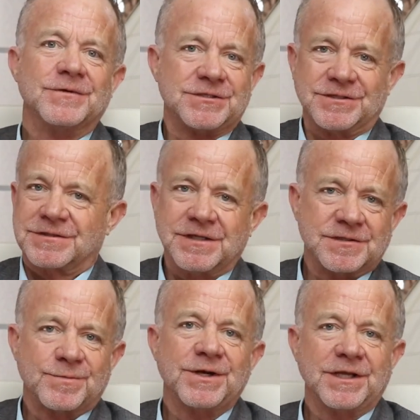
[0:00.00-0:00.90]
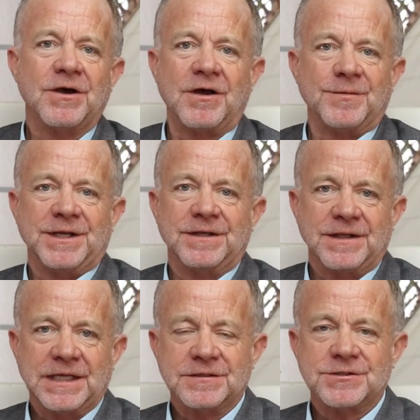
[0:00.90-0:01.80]
which is pretty common in
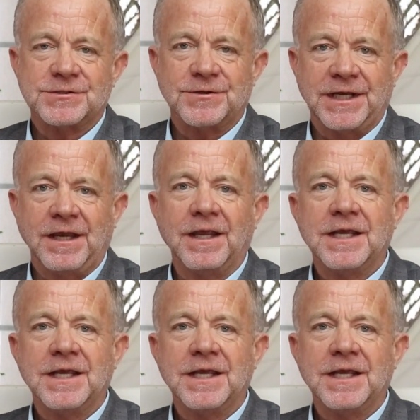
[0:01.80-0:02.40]
the industry.